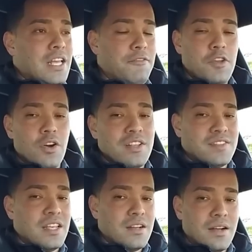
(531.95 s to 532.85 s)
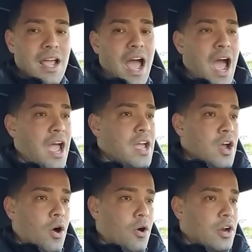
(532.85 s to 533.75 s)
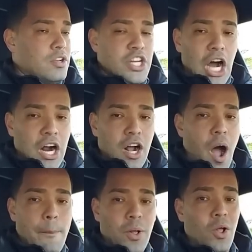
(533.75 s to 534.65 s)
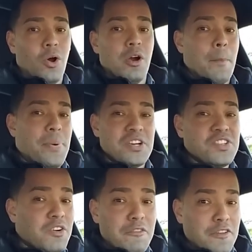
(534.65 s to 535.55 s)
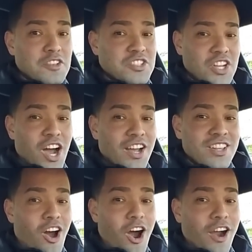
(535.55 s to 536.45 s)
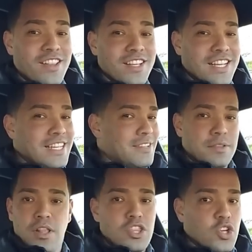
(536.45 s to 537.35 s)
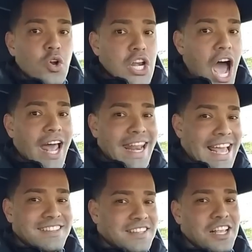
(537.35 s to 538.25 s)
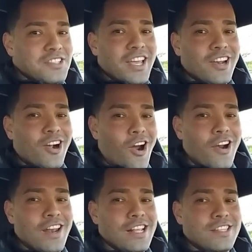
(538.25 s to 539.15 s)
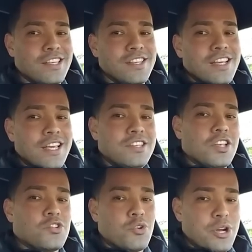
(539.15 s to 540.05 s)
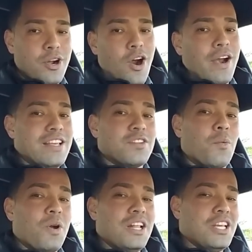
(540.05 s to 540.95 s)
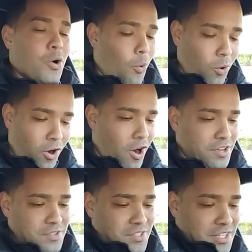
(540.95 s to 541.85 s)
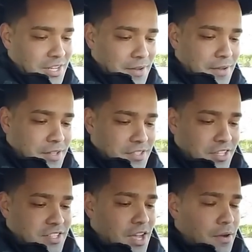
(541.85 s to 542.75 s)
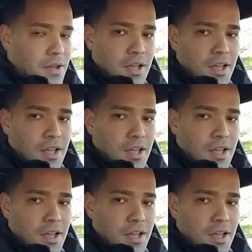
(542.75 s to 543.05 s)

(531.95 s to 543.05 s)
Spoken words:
If you're a single guy or a young couple or a person who feels young in heart, do not hesitate to get a car like this. It's a dream car. It's a really cool car to see. Check this out.